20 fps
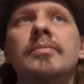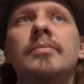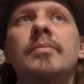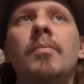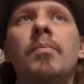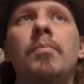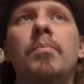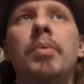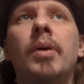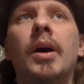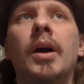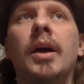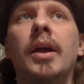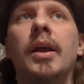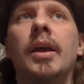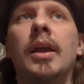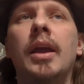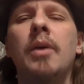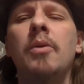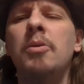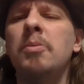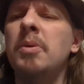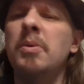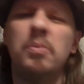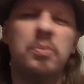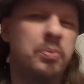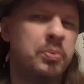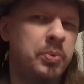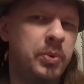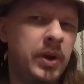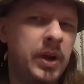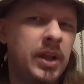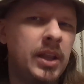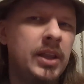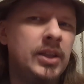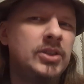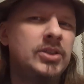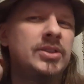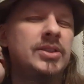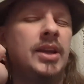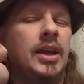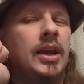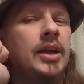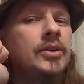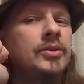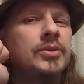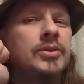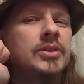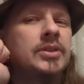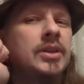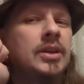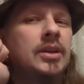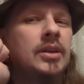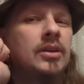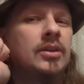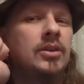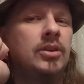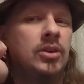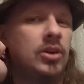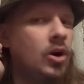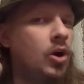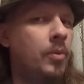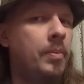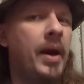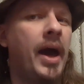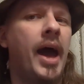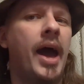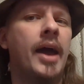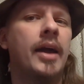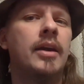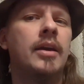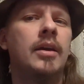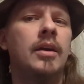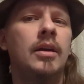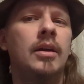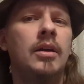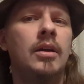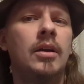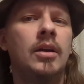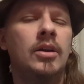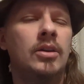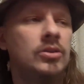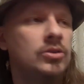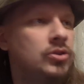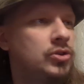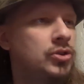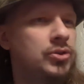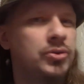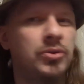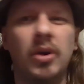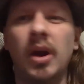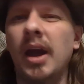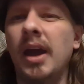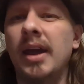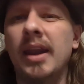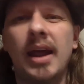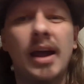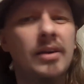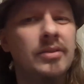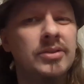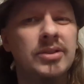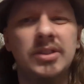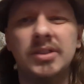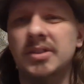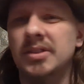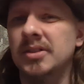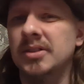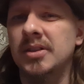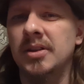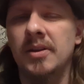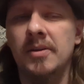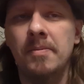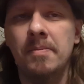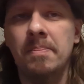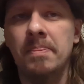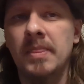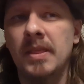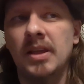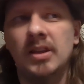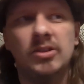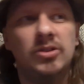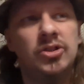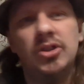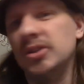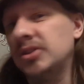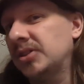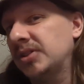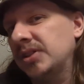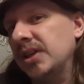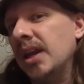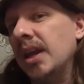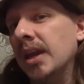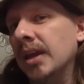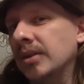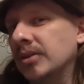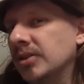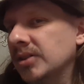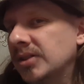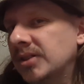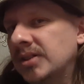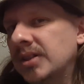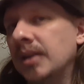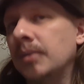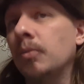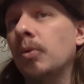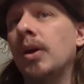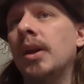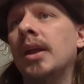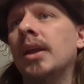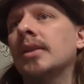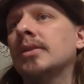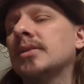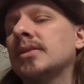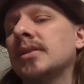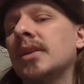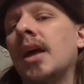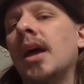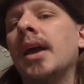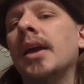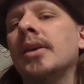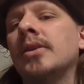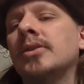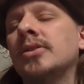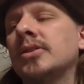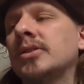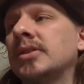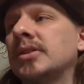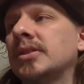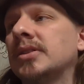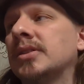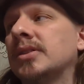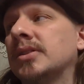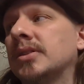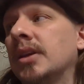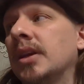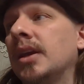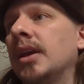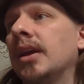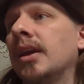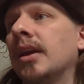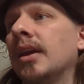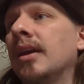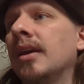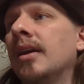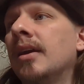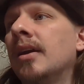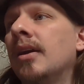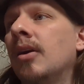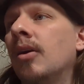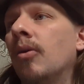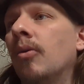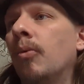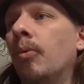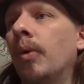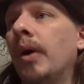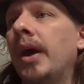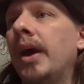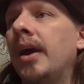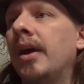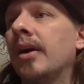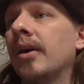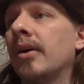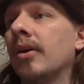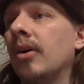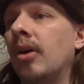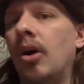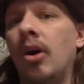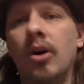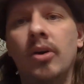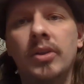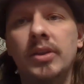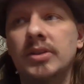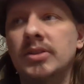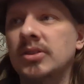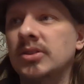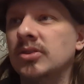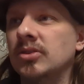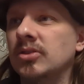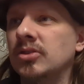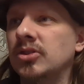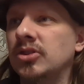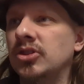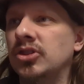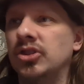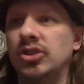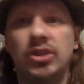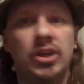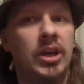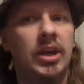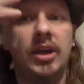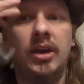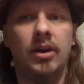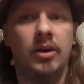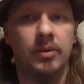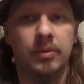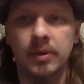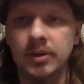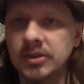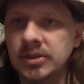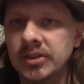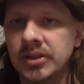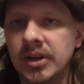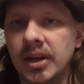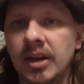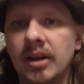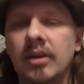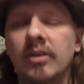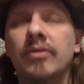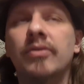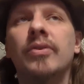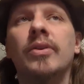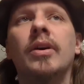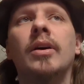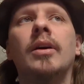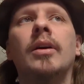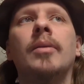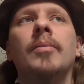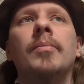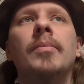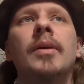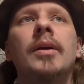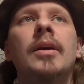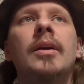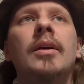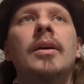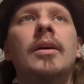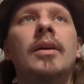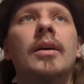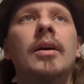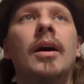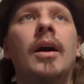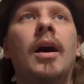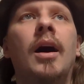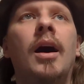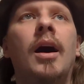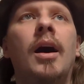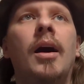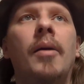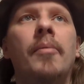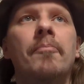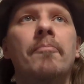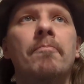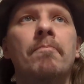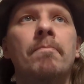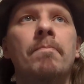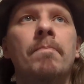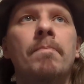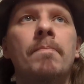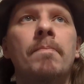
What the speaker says: but it would be really just interesting to go back, try it out, and just see what it's like, just to see where all this shit originated from. Um,